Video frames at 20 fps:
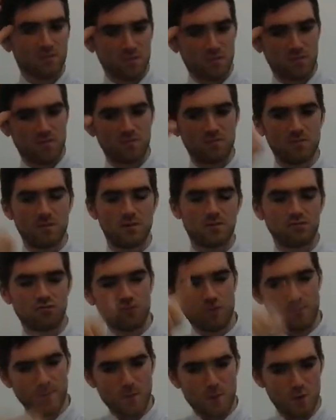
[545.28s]
Right, so
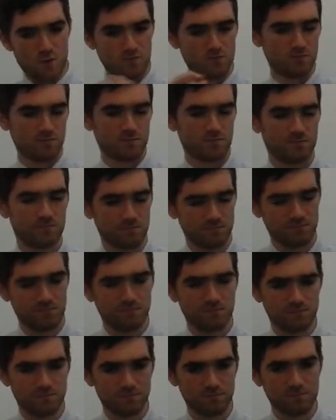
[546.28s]
then some of those
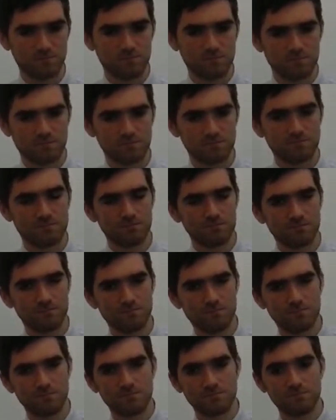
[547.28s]
stages now will
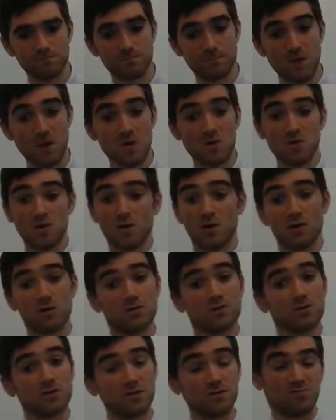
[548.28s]
become familiar.